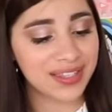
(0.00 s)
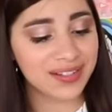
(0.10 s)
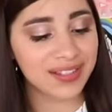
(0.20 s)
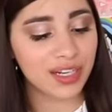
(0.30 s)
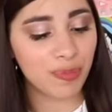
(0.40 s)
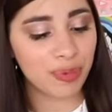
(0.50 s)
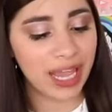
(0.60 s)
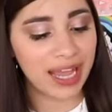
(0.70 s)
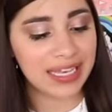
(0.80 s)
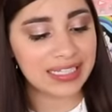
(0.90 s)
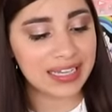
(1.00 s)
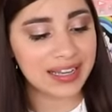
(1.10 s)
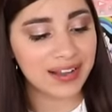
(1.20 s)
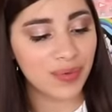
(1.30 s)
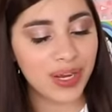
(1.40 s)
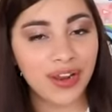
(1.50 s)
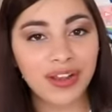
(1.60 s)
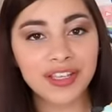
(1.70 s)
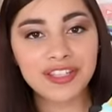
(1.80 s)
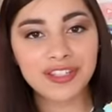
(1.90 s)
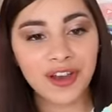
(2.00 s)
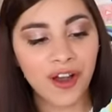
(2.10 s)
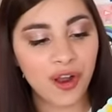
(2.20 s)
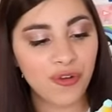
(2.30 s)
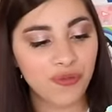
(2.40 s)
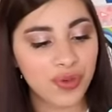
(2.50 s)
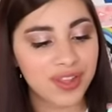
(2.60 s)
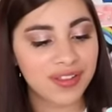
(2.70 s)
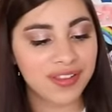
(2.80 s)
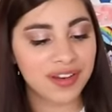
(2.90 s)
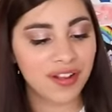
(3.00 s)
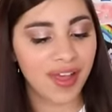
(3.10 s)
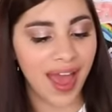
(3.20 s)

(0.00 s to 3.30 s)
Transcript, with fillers: It's a little panda wearing a scarf with a little